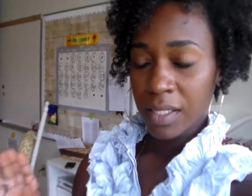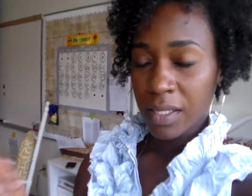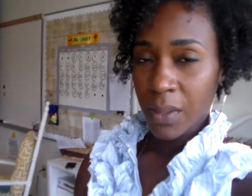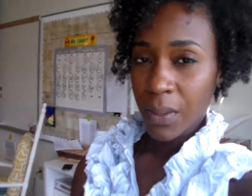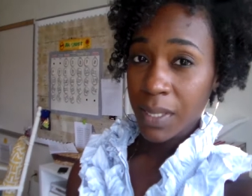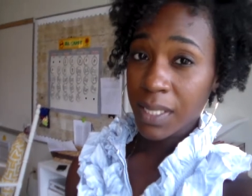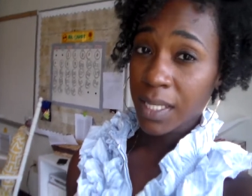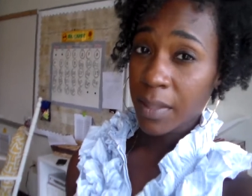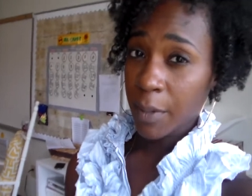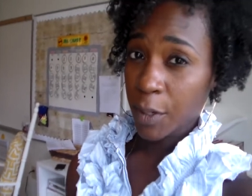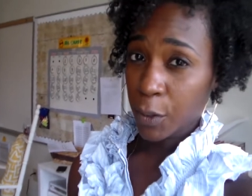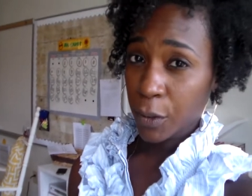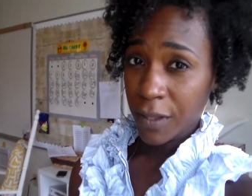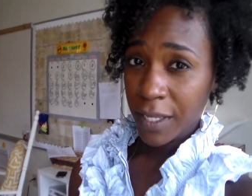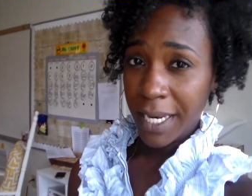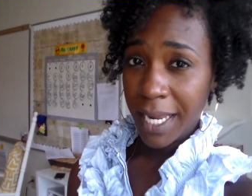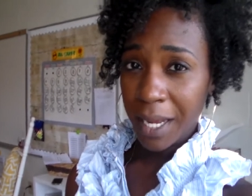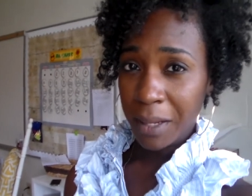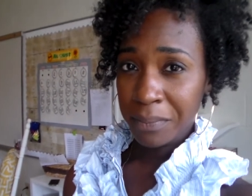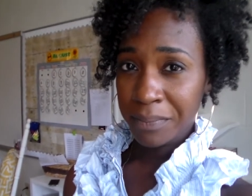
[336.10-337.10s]
So it's the middle
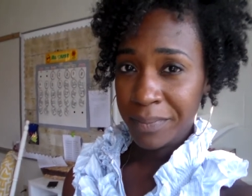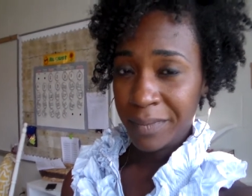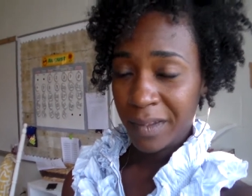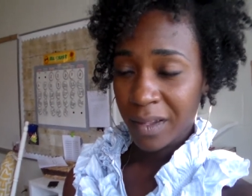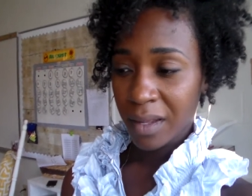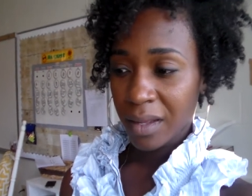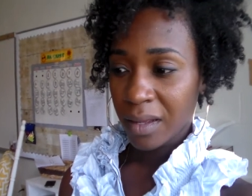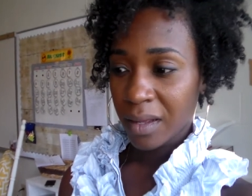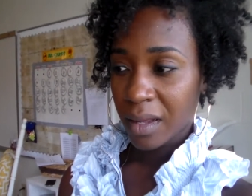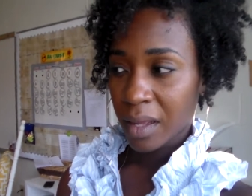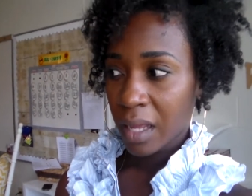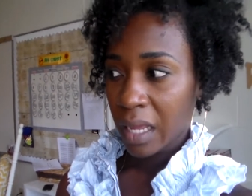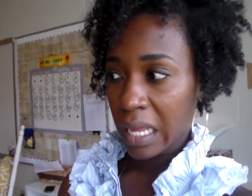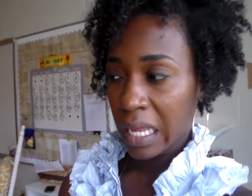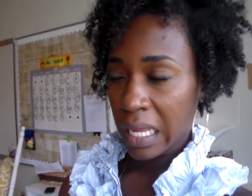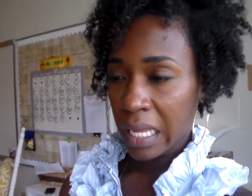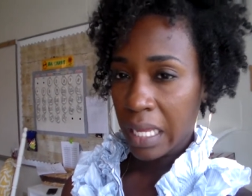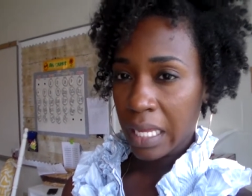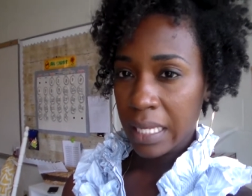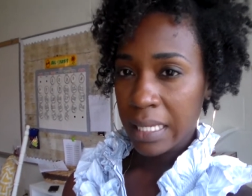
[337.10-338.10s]
of the day
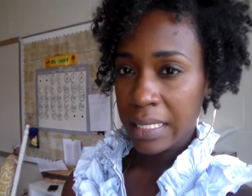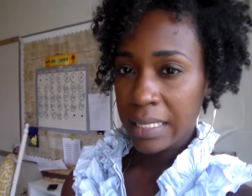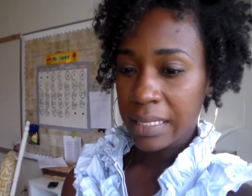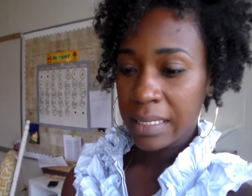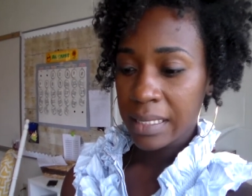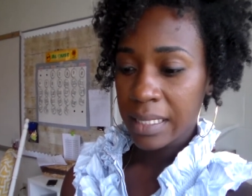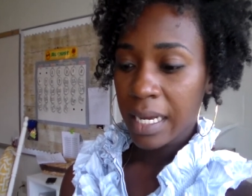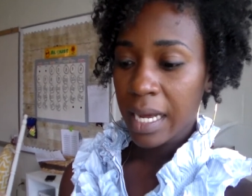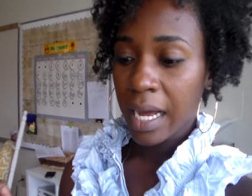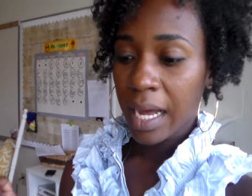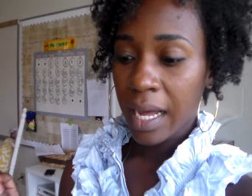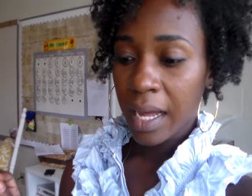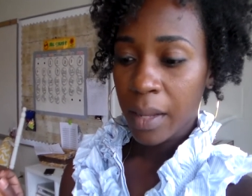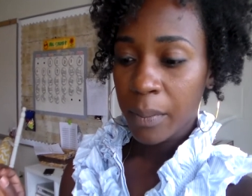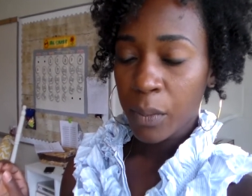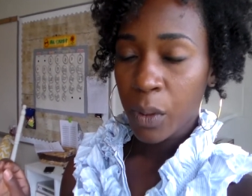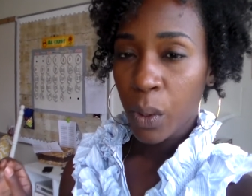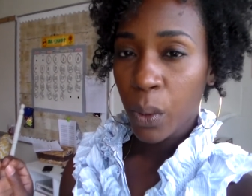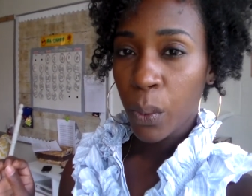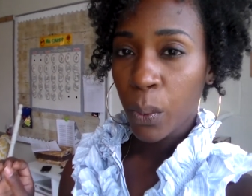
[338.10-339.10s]
and
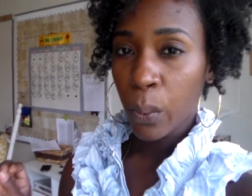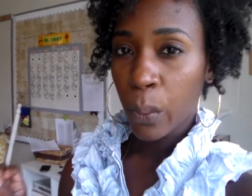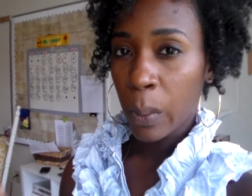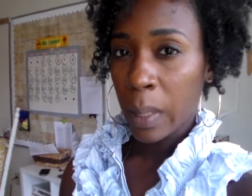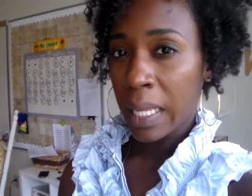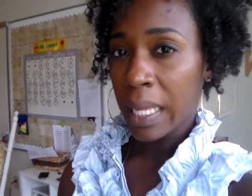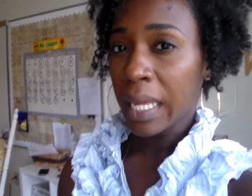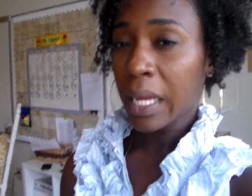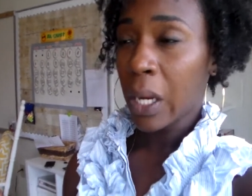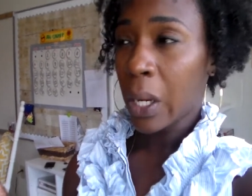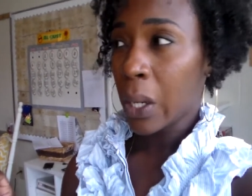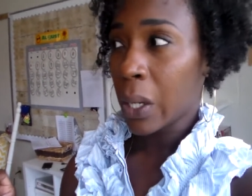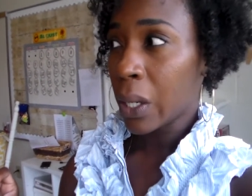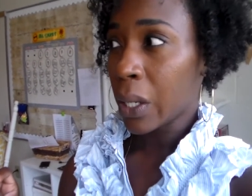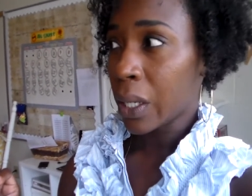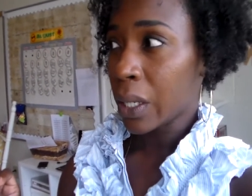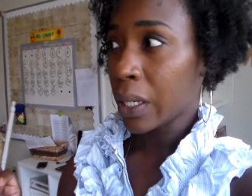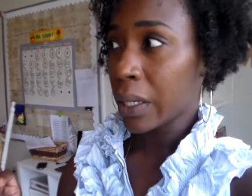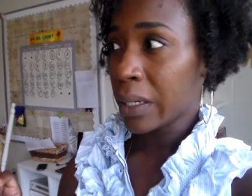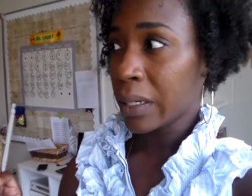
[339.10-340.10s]
um, we
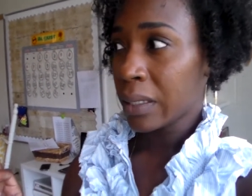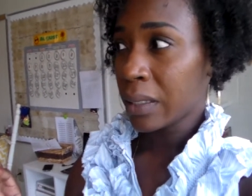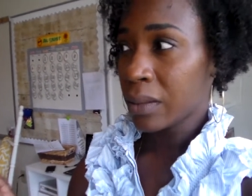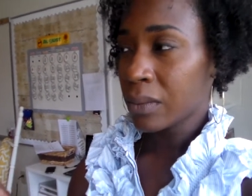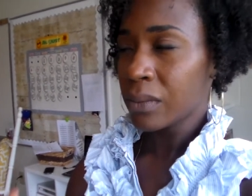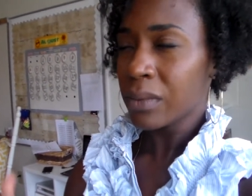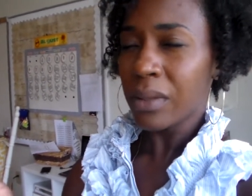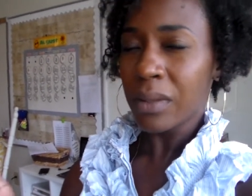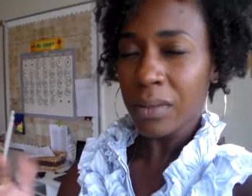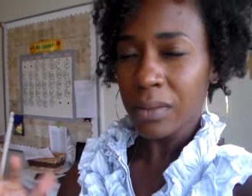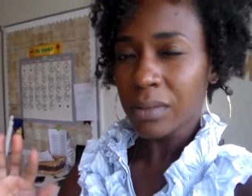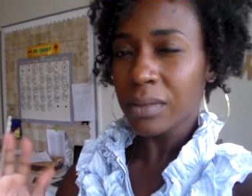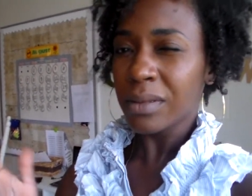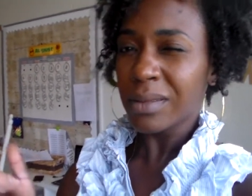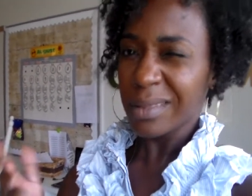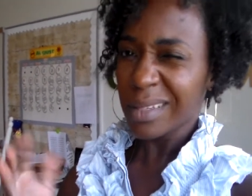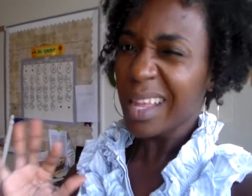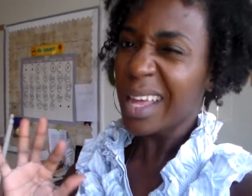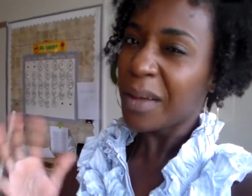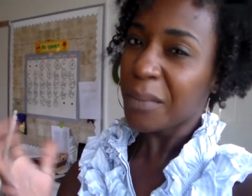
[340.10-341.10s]
are, well,
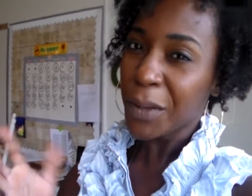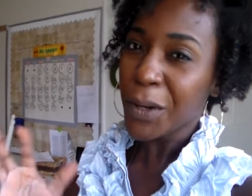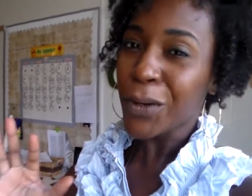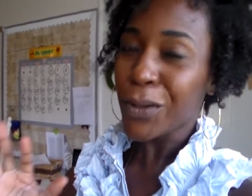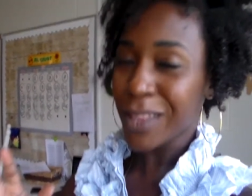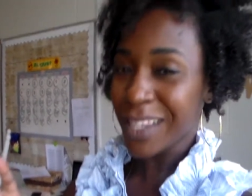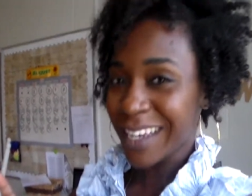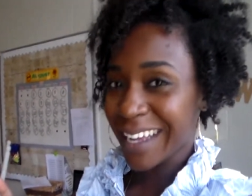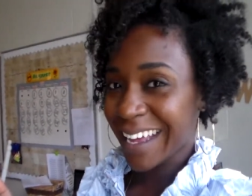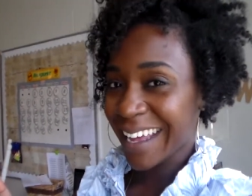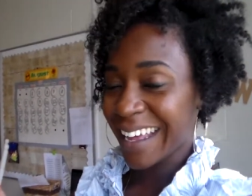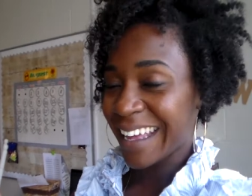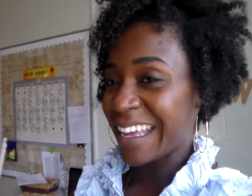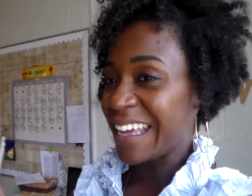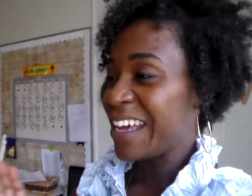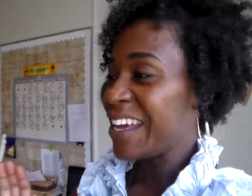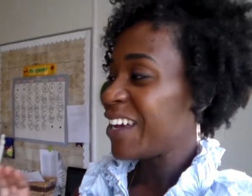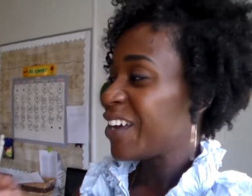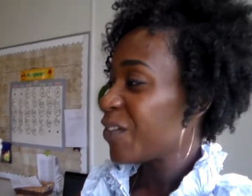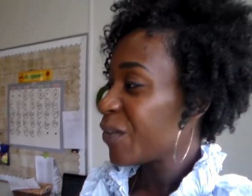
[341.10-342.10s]
yeah, middle of the
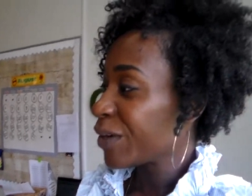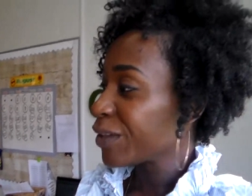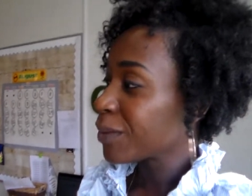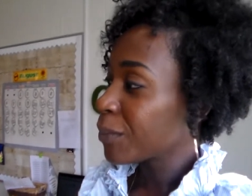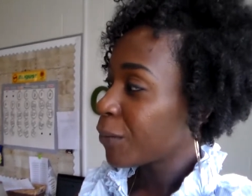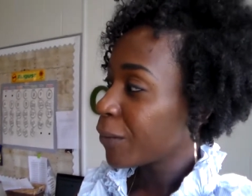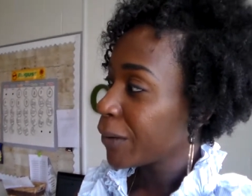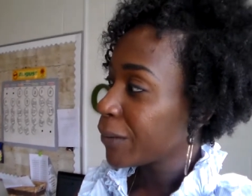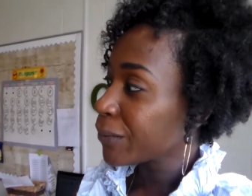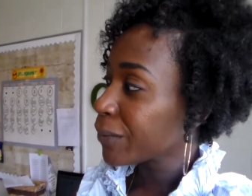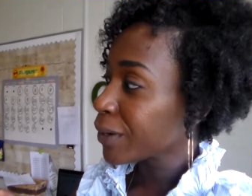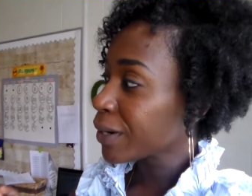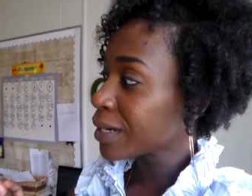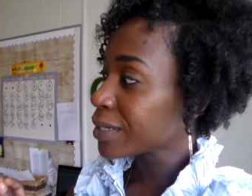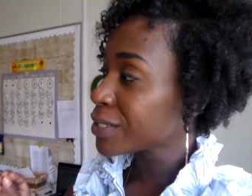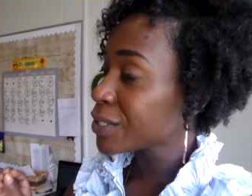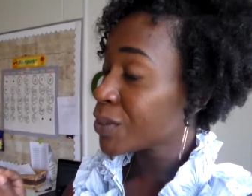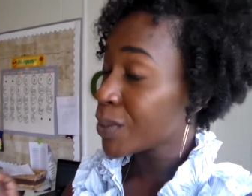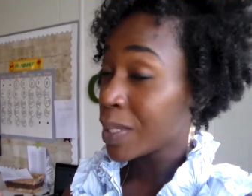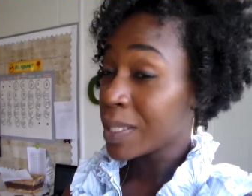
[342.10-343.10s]
day. We're at the point
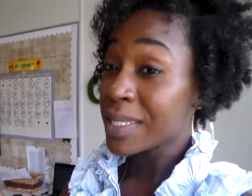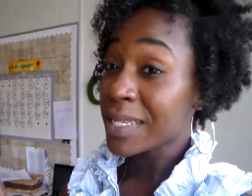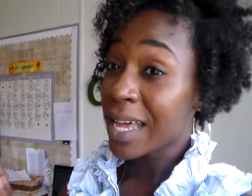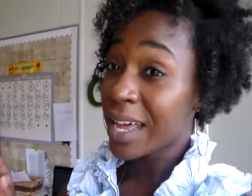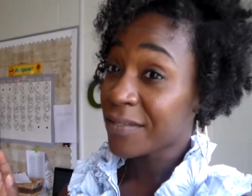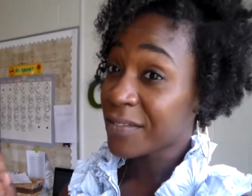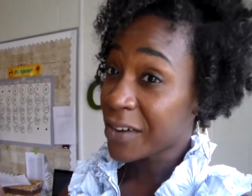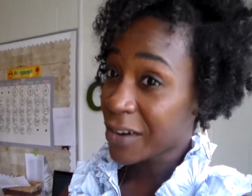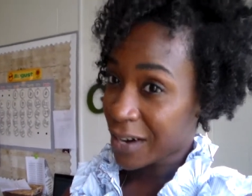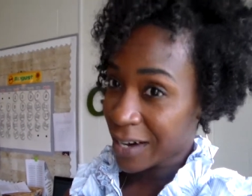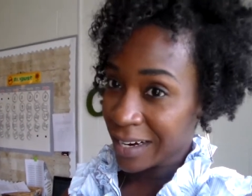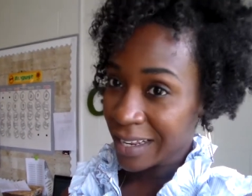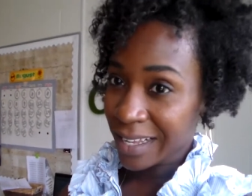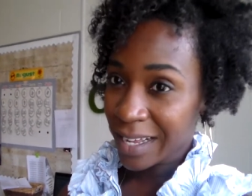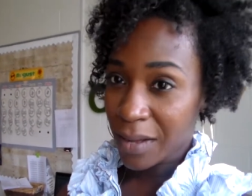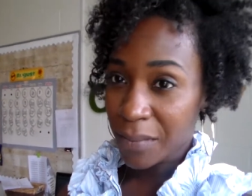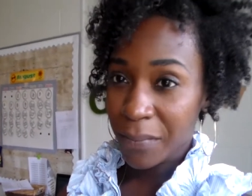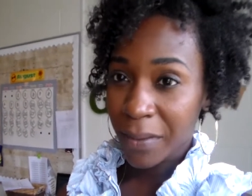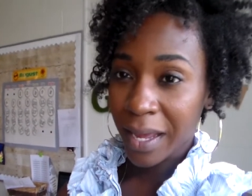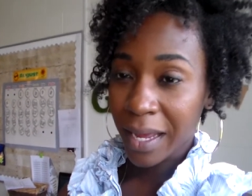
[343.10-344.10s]
where students have
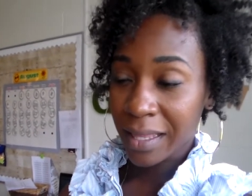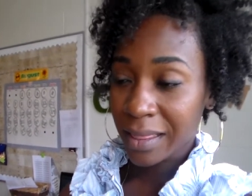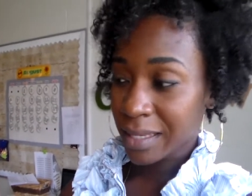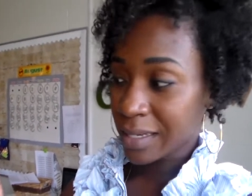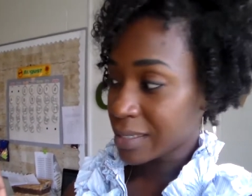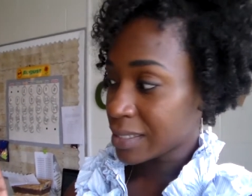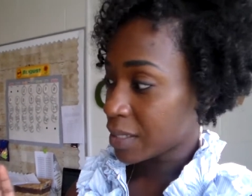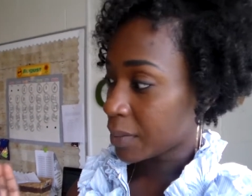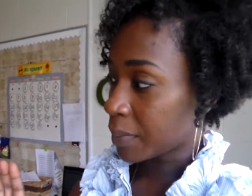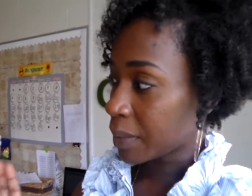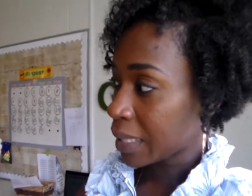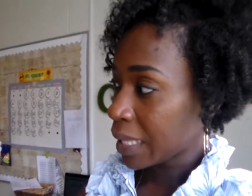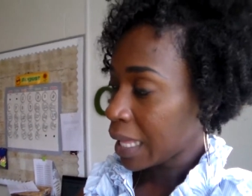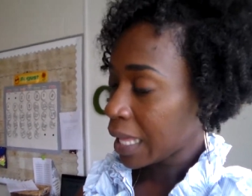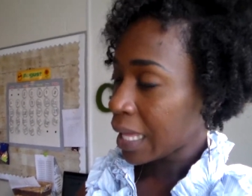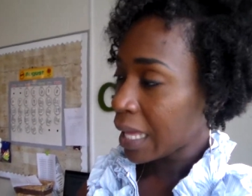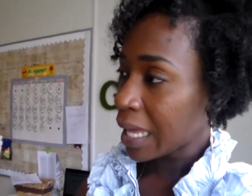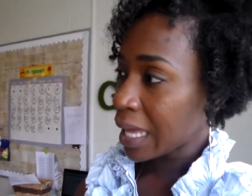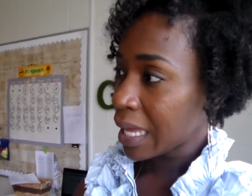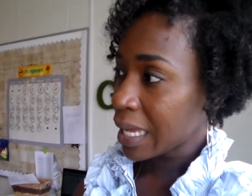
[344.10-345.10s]
already unpacked their
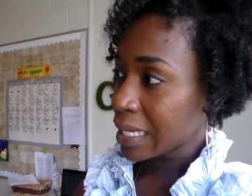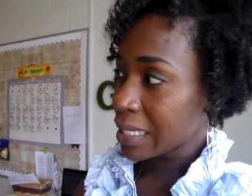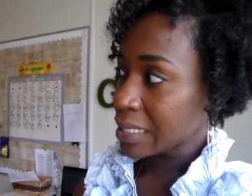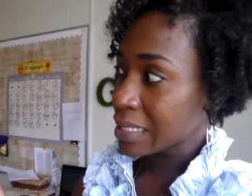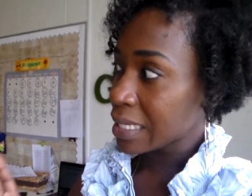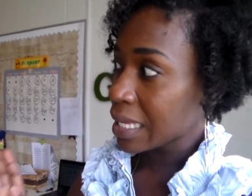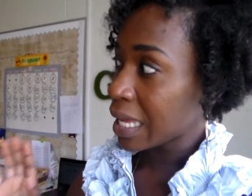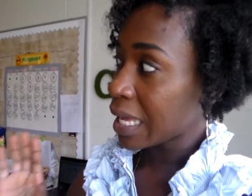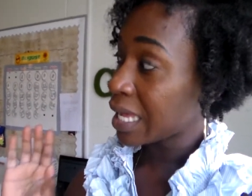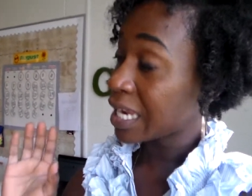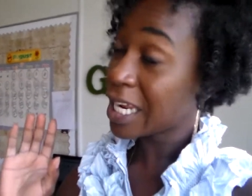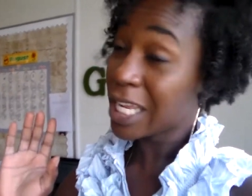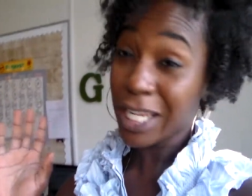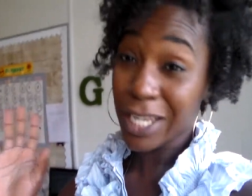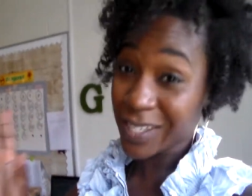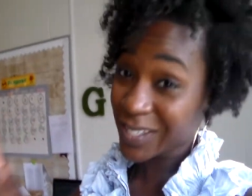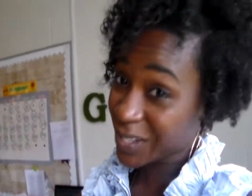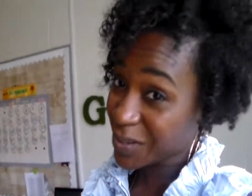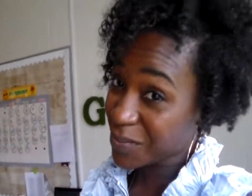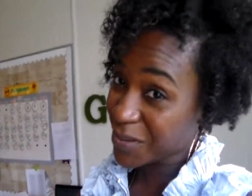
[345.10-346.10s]
supplies and
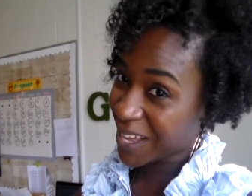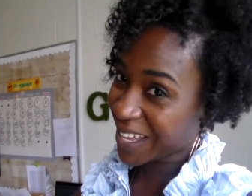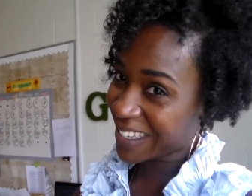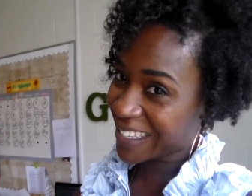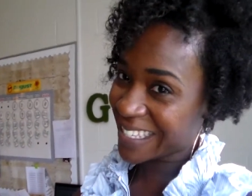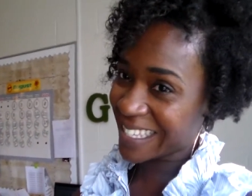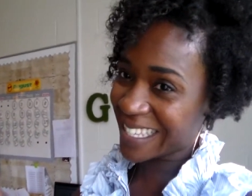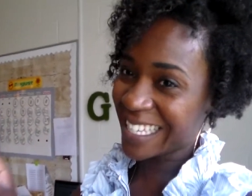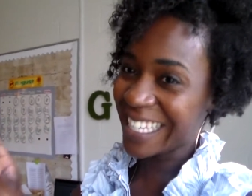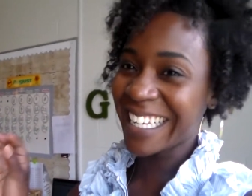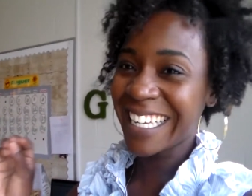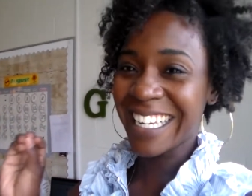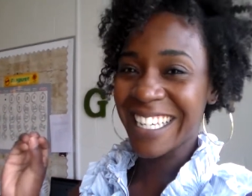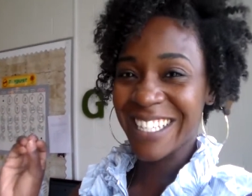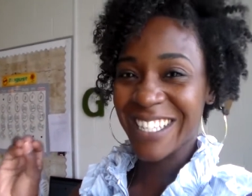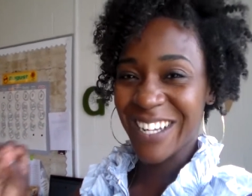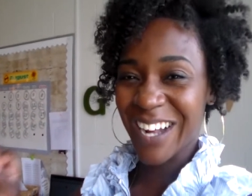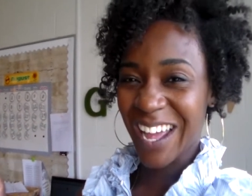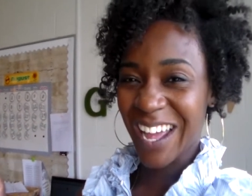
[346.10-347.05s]
it looks a mess because